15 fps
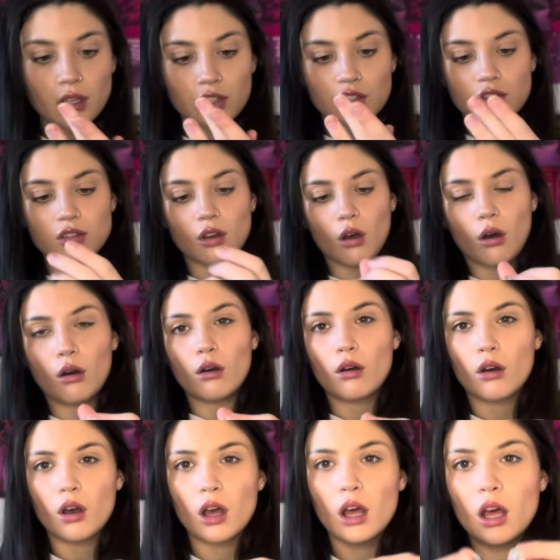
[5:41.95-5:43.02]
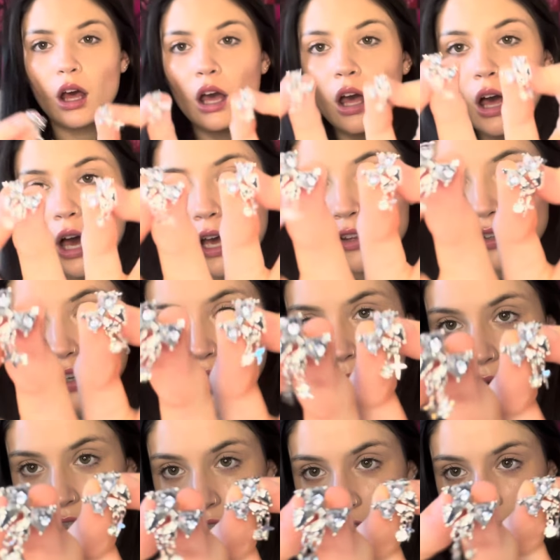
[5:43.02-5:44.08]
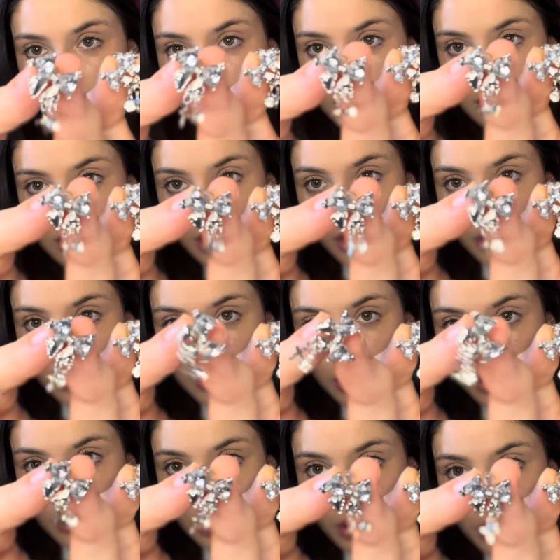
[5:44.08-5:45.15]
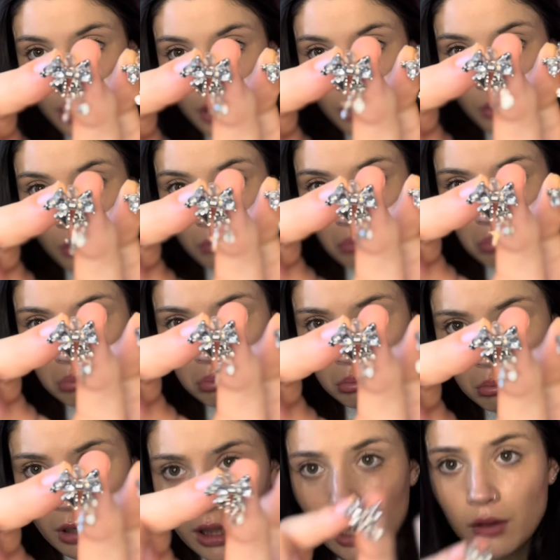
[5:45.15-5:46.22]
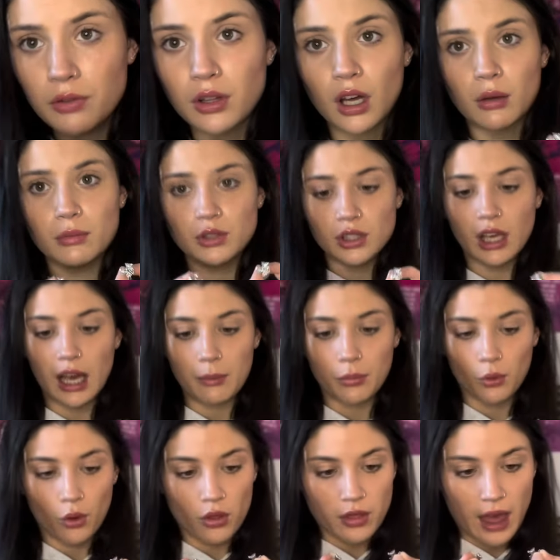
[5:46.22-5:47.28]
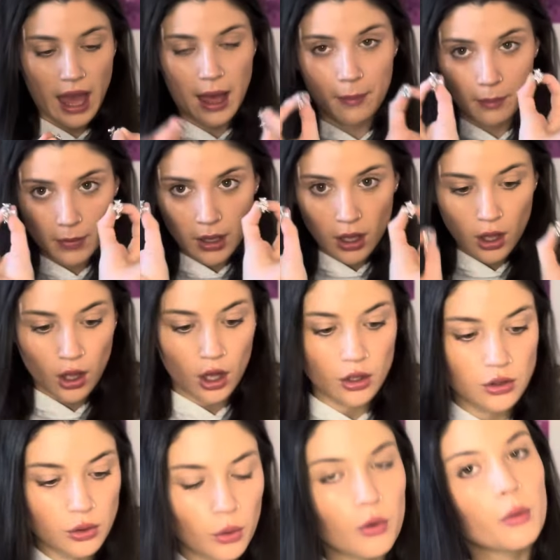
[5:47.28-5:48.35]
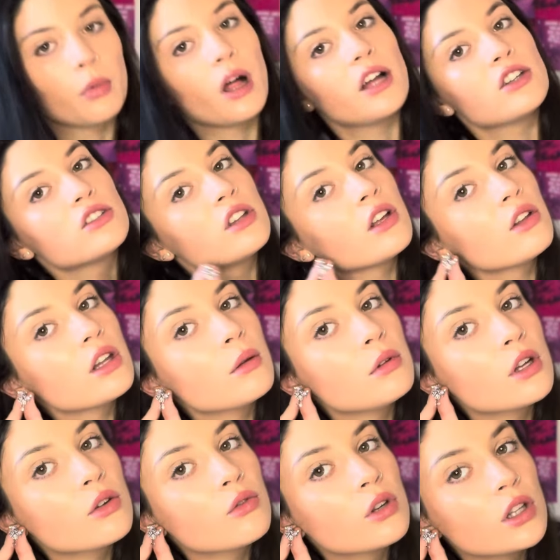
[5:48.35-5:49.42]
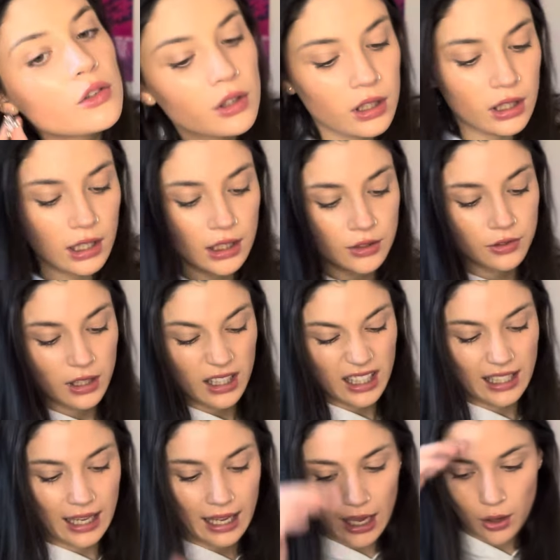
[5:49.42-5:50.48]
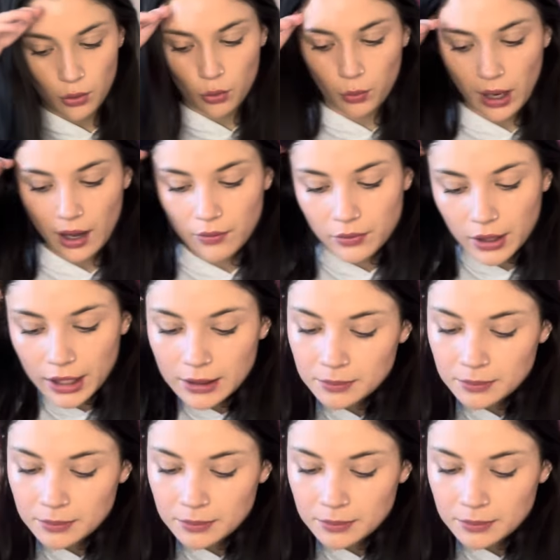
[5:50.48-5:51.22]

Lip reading: I just think they're so cute. I love them. So yeah, I bought them. Adorable. I just thought they would look really, really nice for like a night out or whatever.